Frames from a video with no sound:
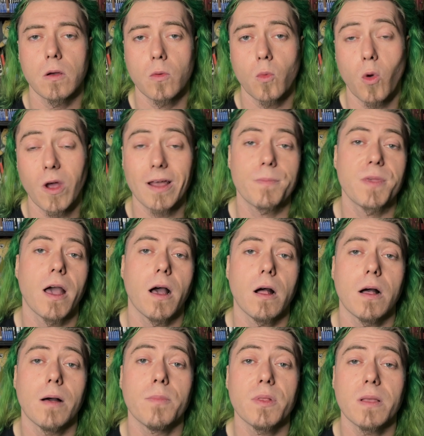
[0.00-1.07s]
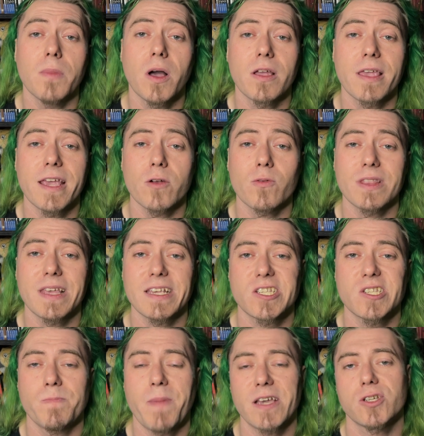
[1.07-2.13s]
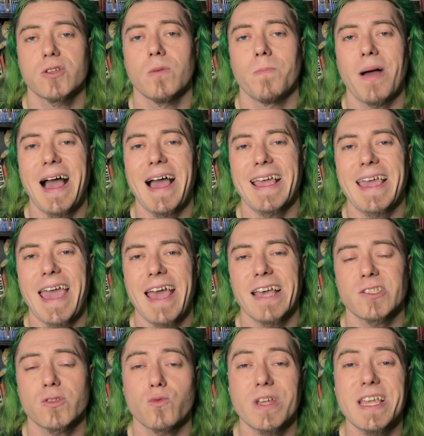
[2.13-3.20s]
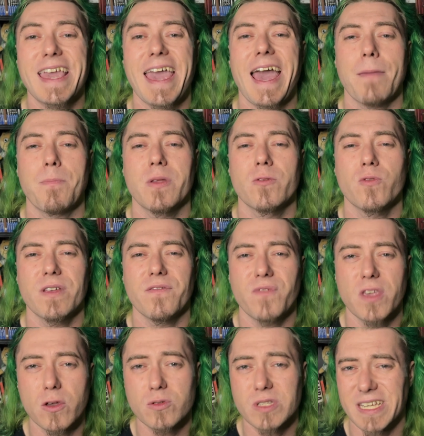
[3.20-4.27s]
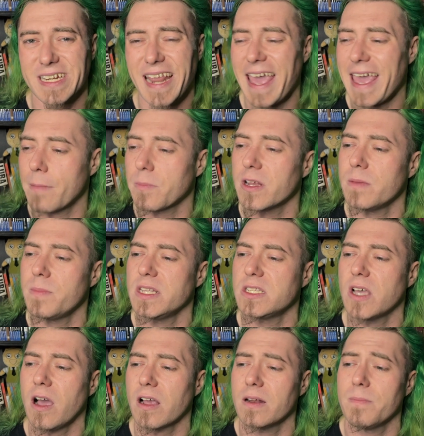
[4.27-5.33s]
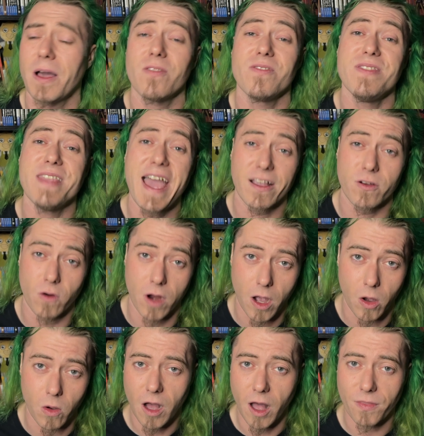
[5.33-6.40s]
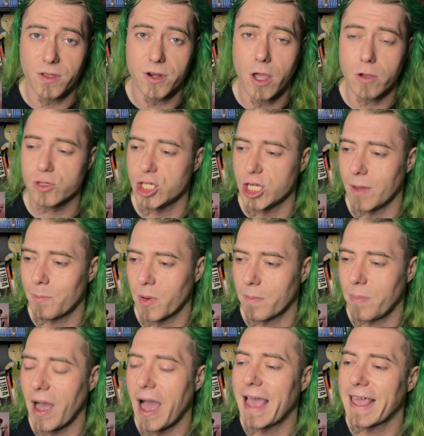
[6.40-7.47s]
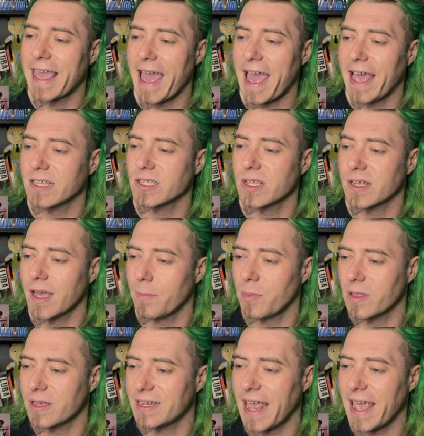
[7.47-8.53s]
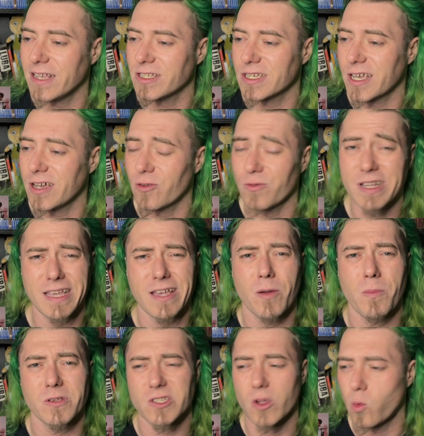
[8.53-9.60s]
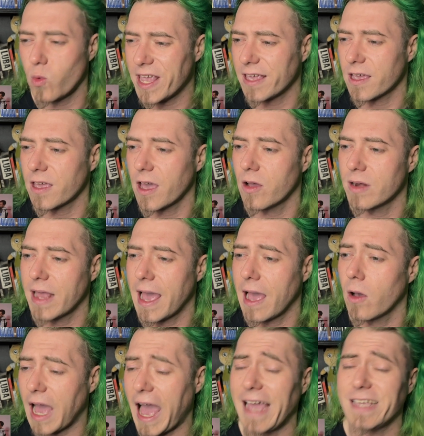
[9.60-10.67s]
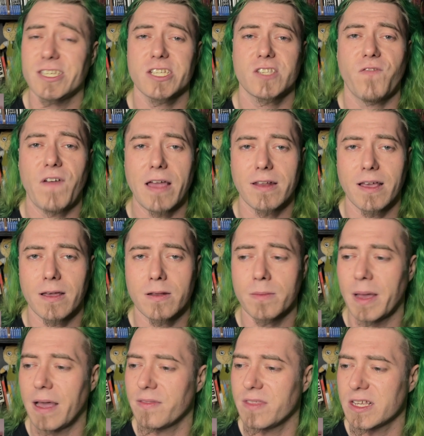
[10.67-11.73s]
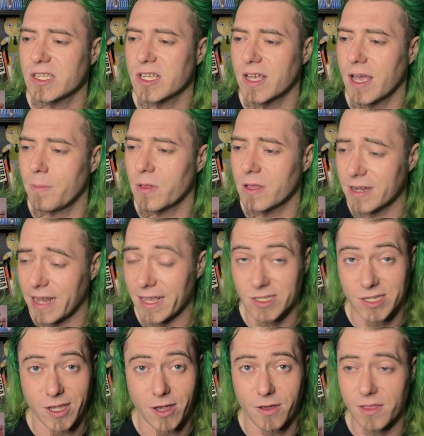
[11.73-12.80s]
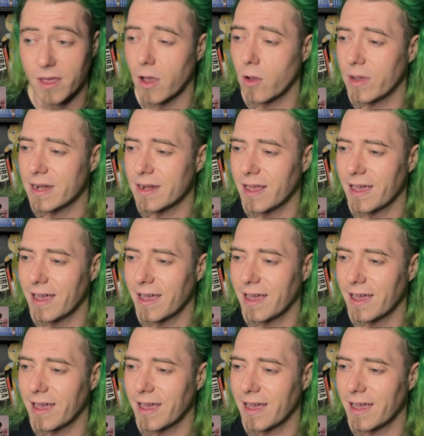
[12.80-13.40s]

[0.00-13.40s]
What up, y'all? Humble Among here with a special podcast recap and review. Today, I'm going to be talking about Necro on the No Jumper podcast a couple of days ago, really almost a week ago now. I just found out about this a couple of days ago, though, and